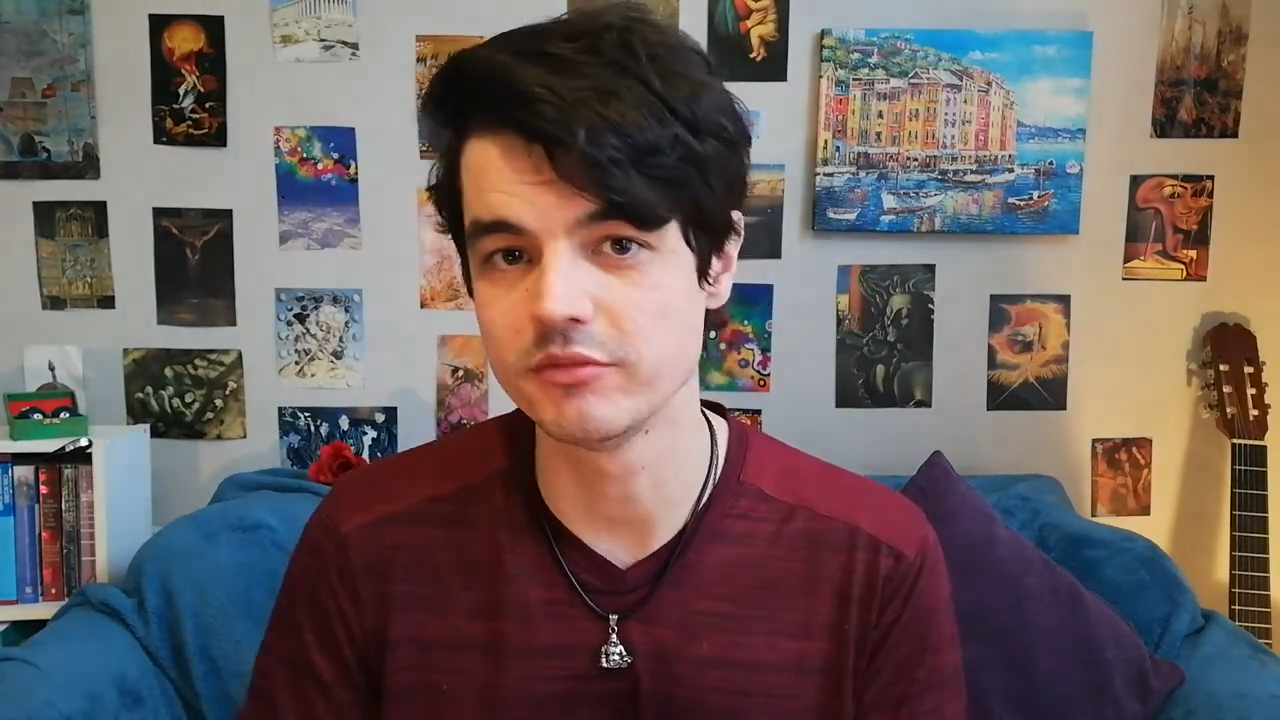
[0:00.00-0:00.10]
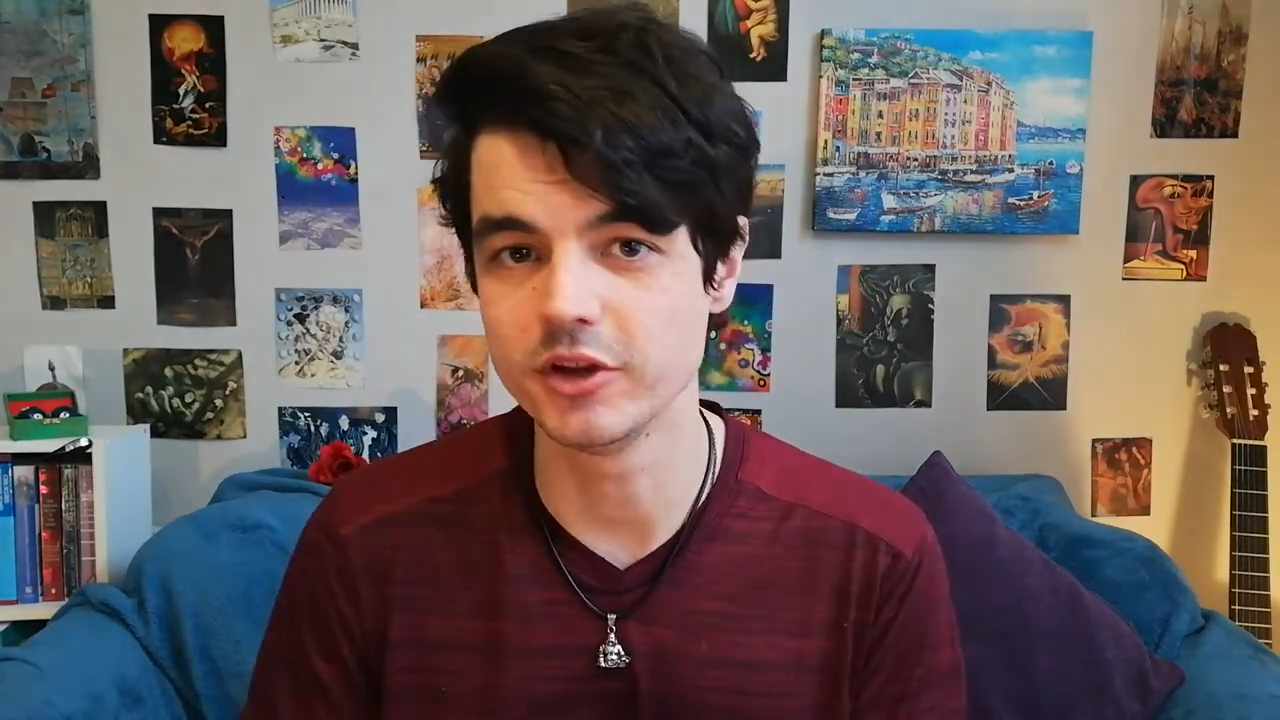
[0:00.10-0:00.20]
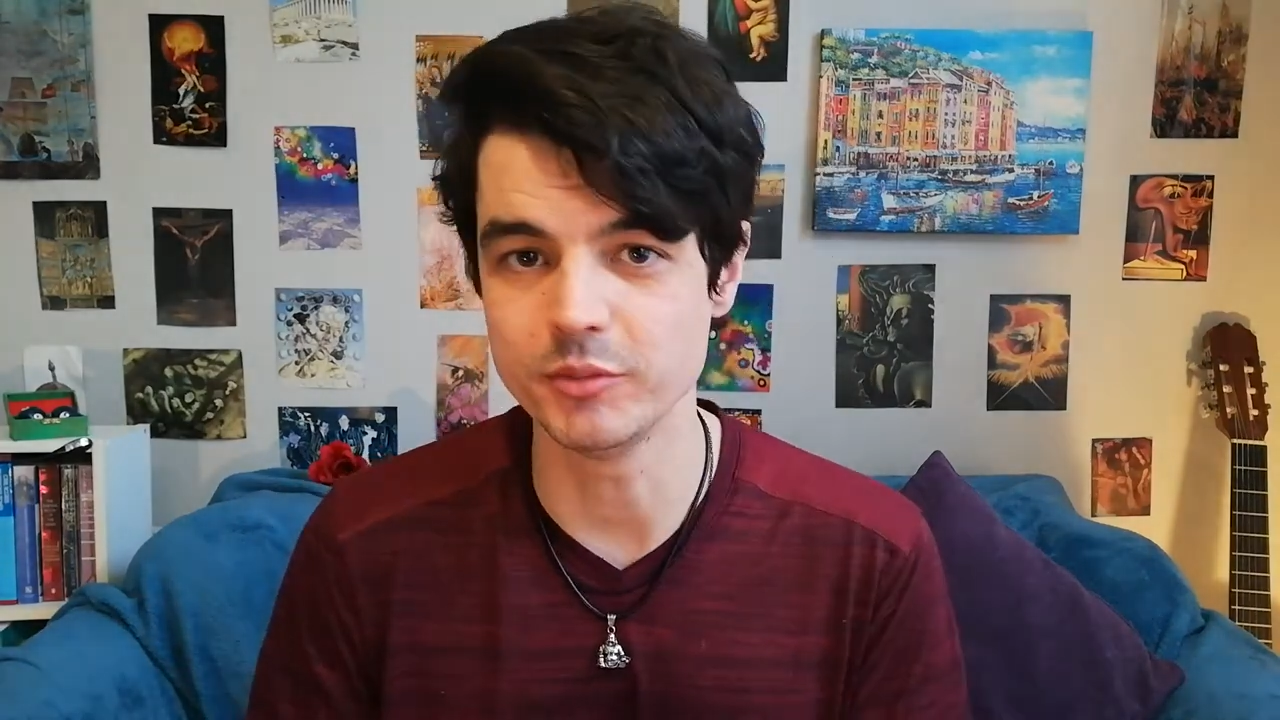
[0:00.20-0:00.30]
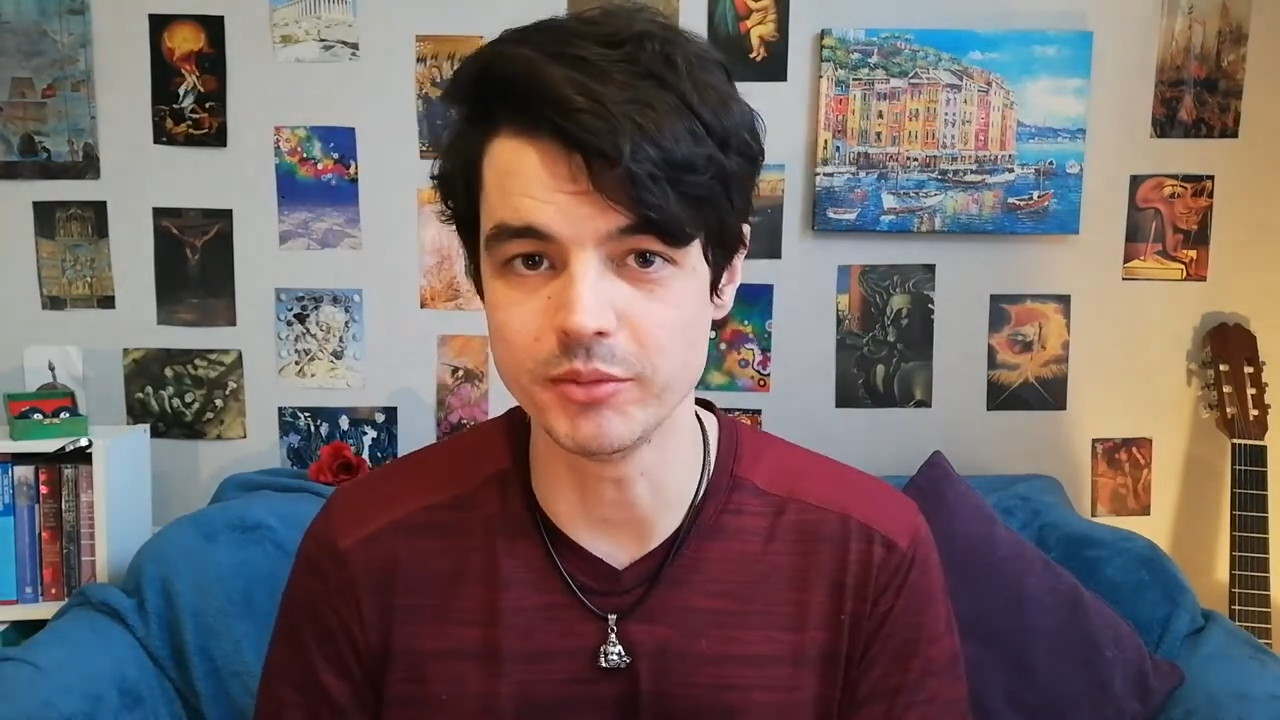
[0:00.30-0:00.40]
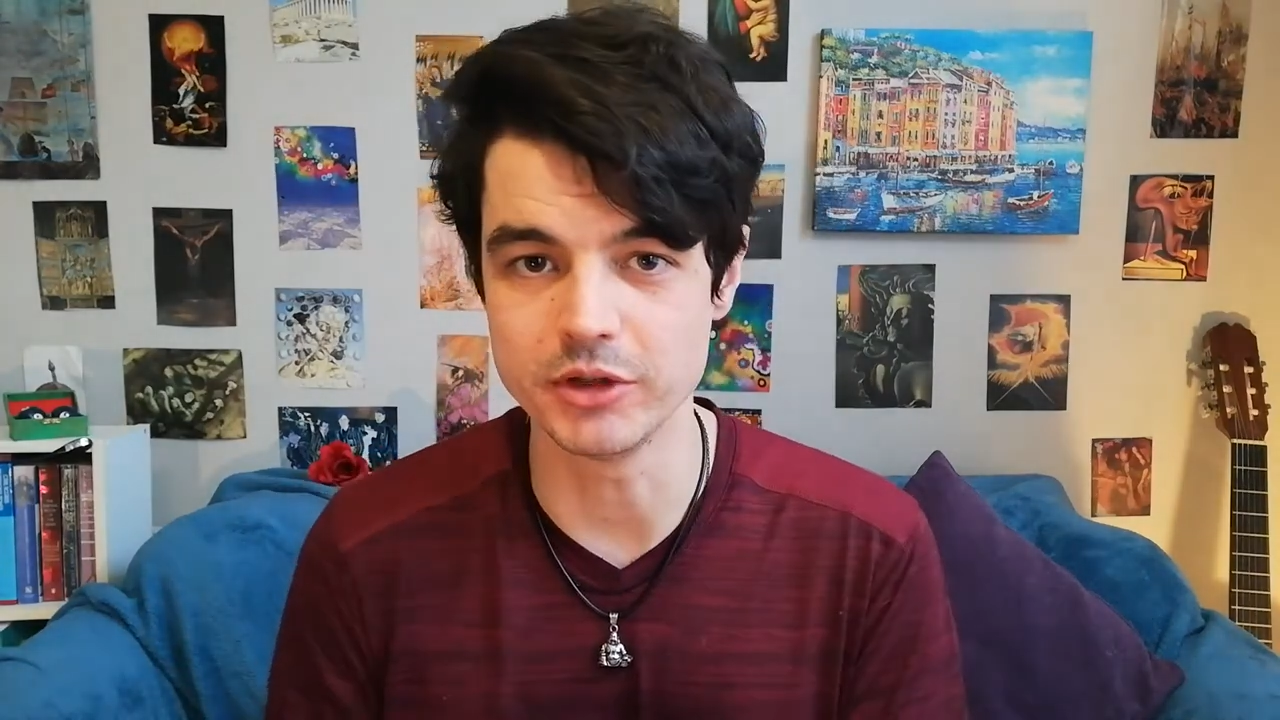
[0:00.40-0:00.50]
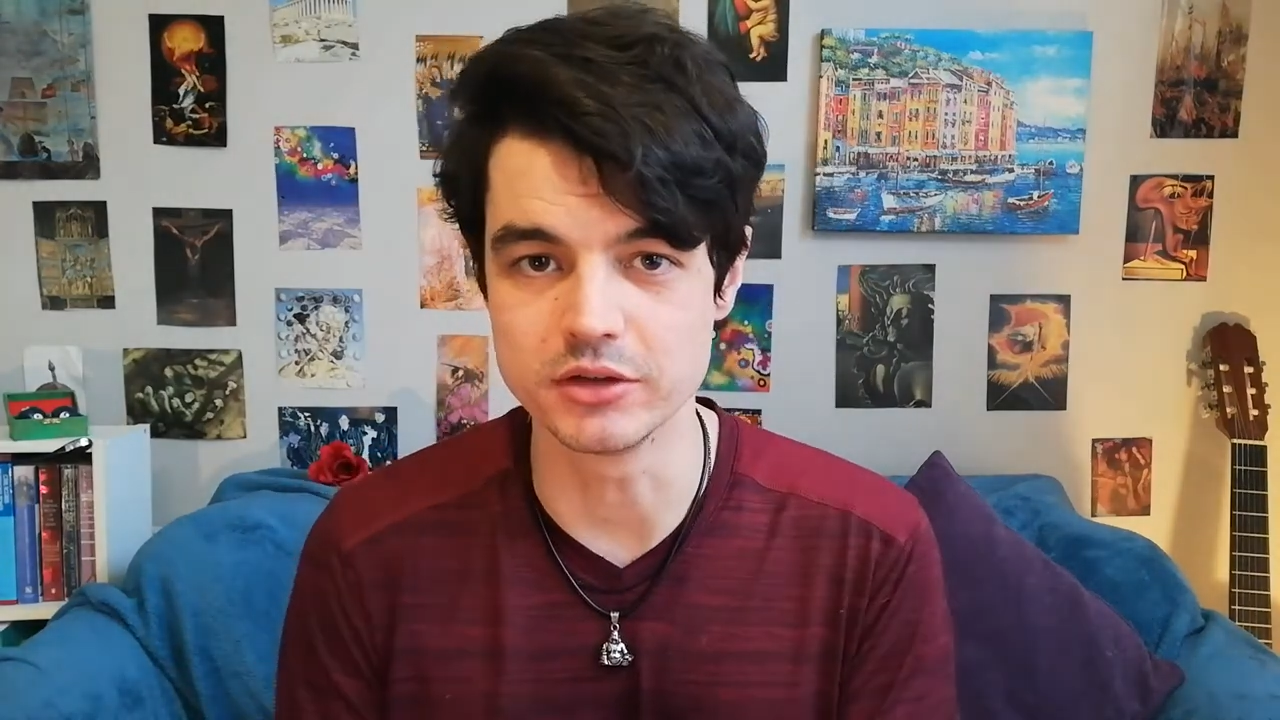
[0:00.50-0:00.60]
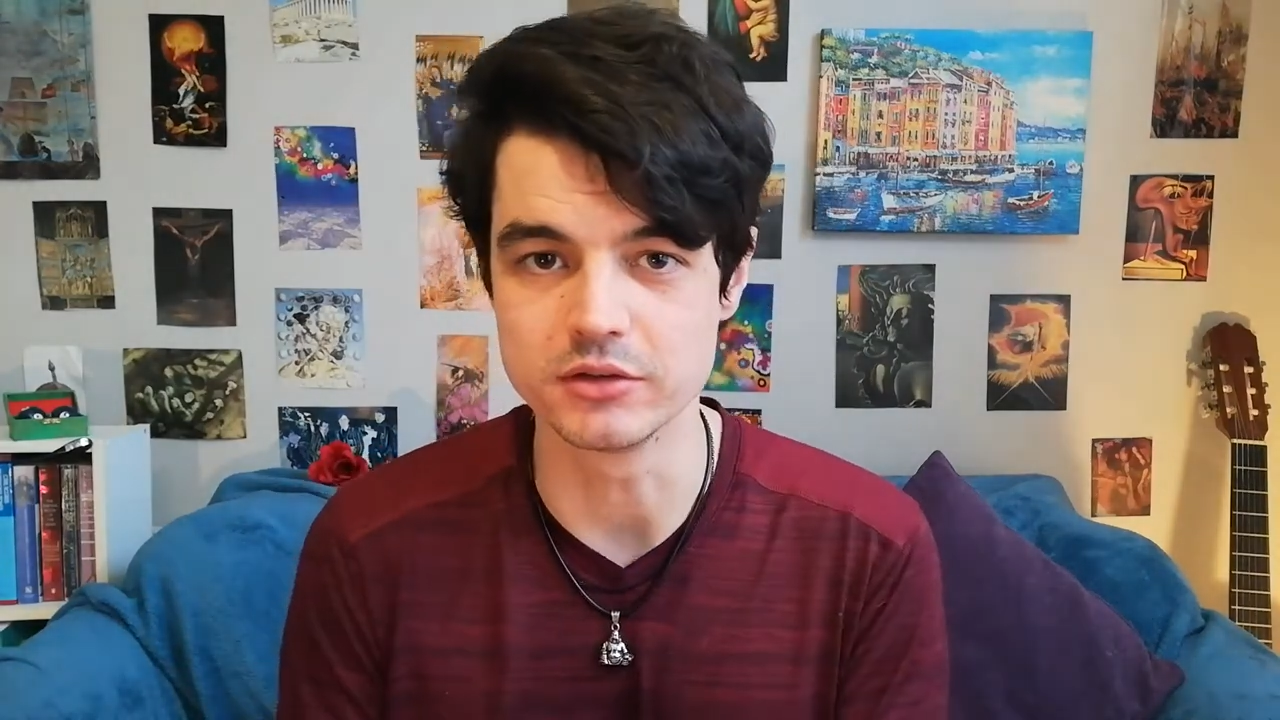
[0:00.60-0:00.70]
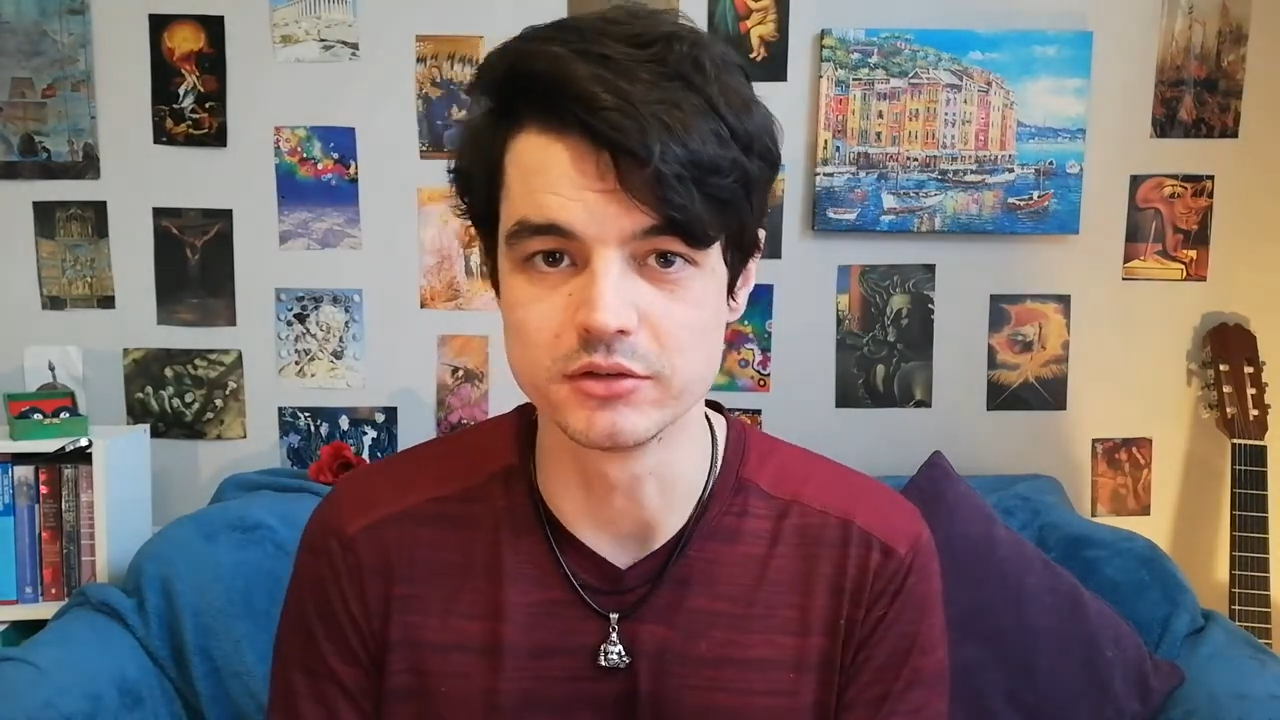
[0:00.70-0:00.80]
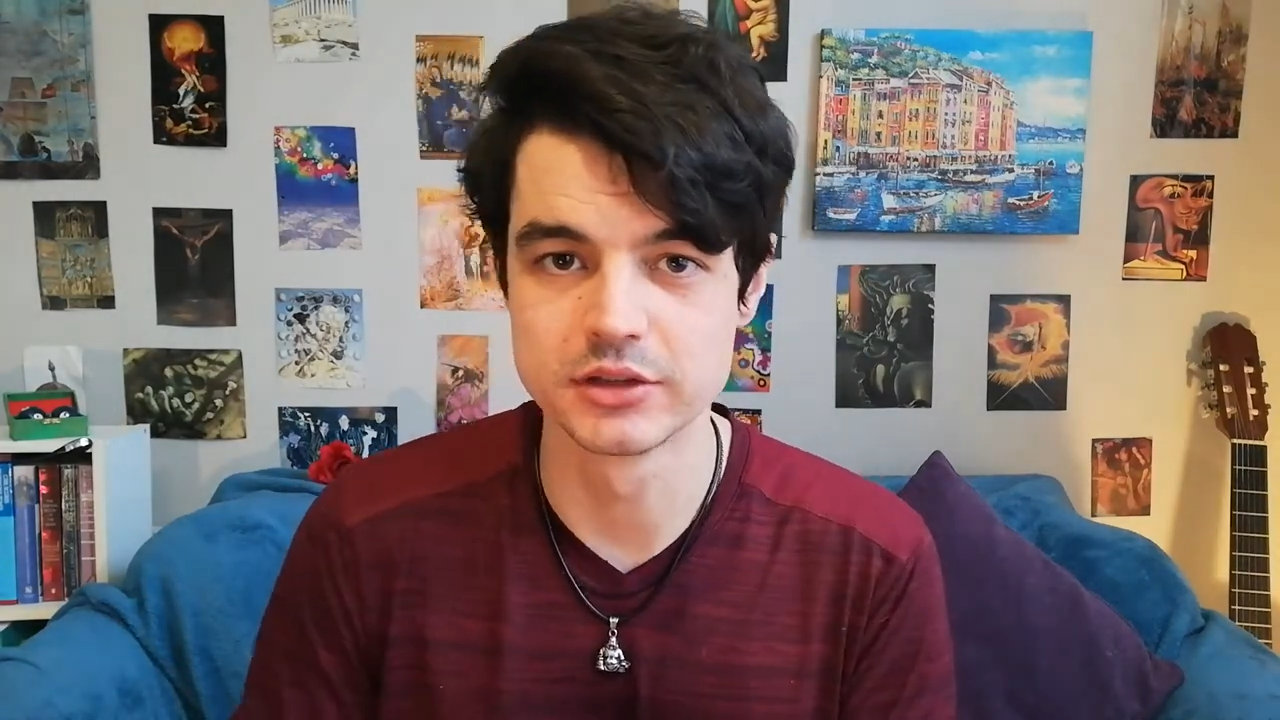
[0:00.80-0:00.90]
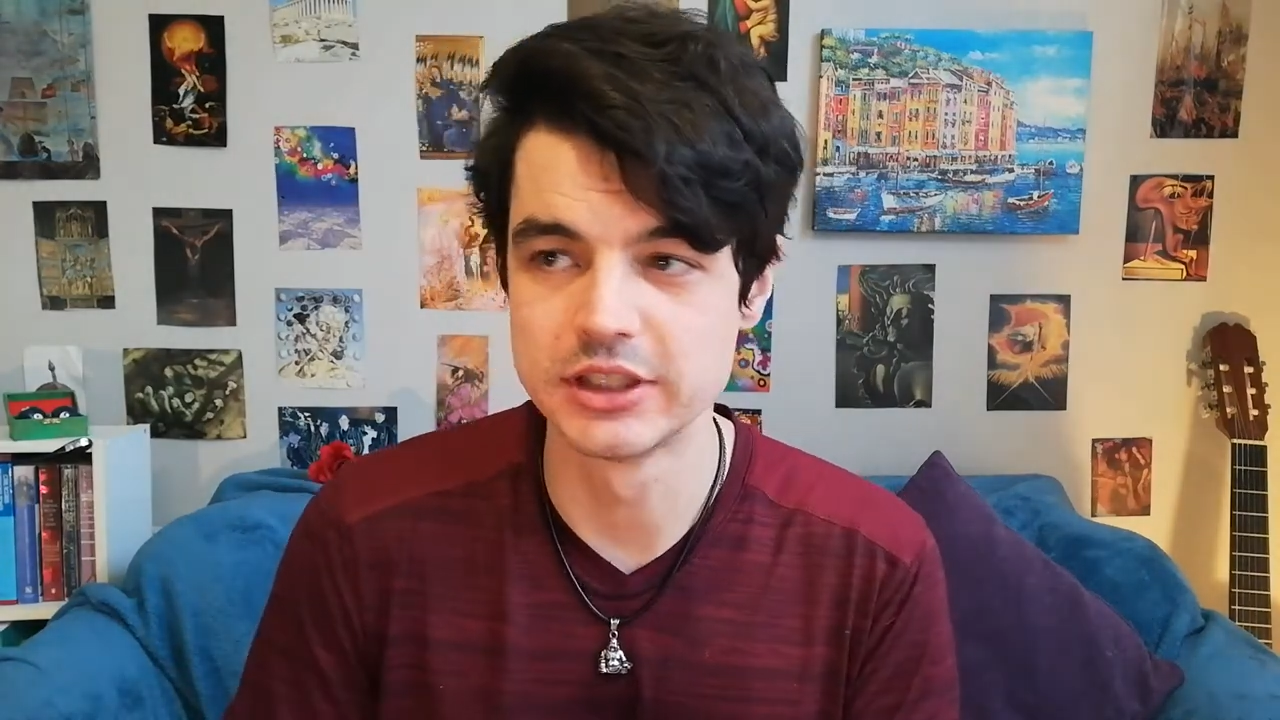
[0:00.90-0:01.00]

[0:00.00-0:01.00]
the biblical